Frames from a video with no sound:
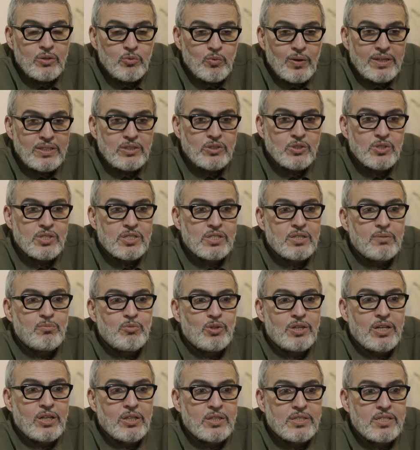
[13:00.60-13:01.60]
went to
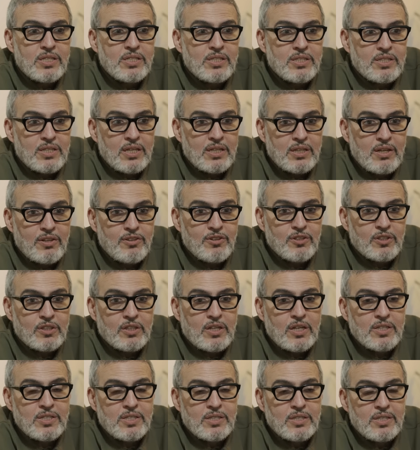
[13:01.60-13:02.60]
someone else's, another
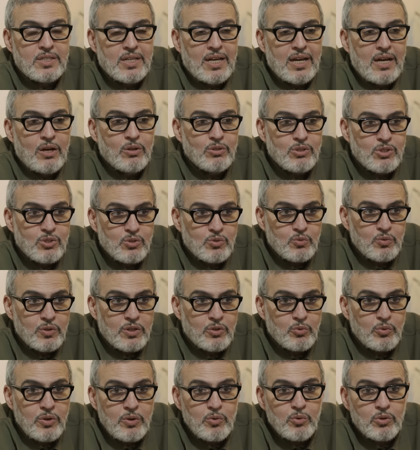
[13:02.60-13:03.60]
cousin's house,
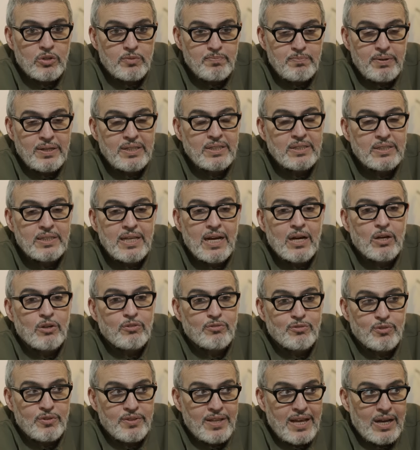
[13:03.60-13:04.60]
where we were pinned down
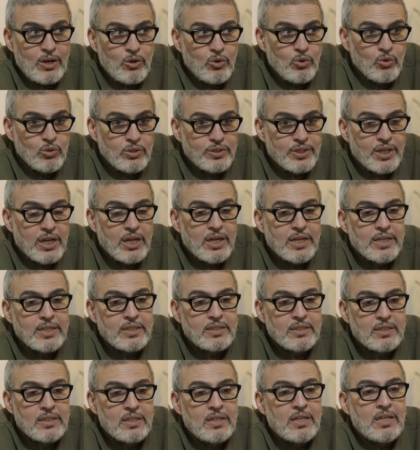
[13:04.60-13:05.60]
for that whole
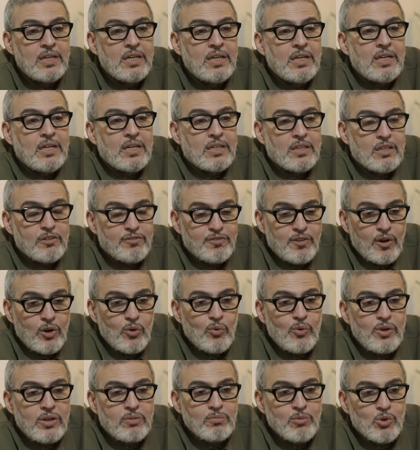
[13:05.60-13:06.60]
night. The
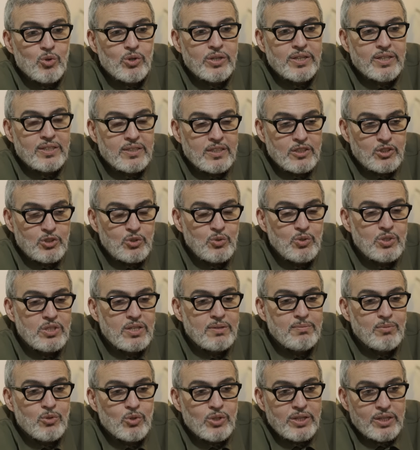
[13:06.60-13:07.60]
following morning, the
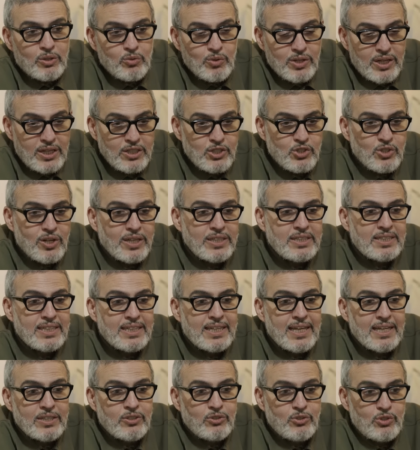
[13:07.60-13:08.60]
Tuesday morning, when I tried to
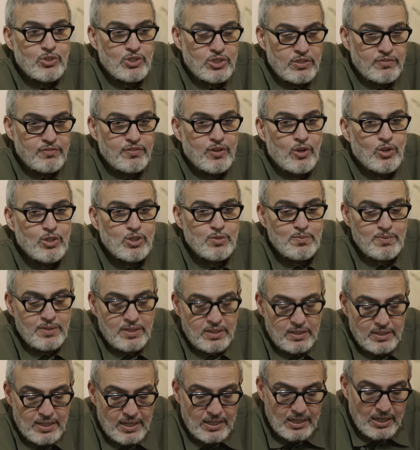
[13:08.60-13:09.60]
get to Shifa
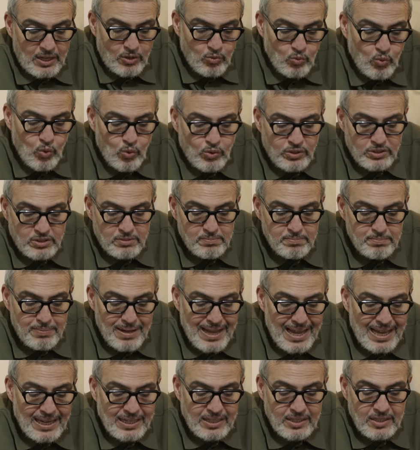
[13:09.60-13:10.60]
Hospital and I walked
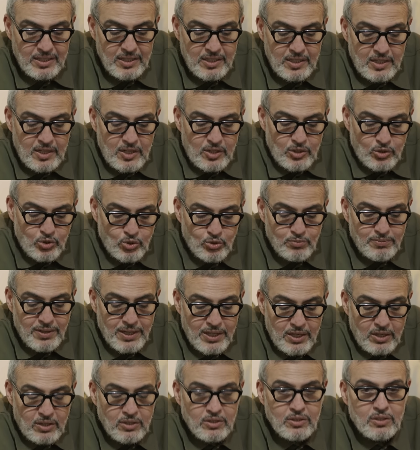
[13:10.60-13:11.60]
back to
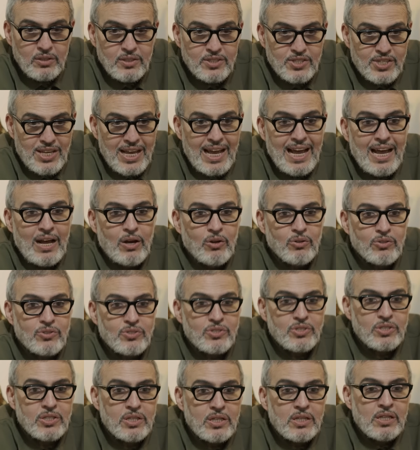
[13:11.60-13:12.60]
my uncle's
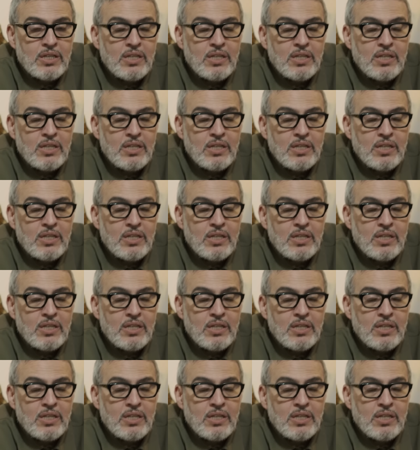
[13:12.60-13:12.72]
house,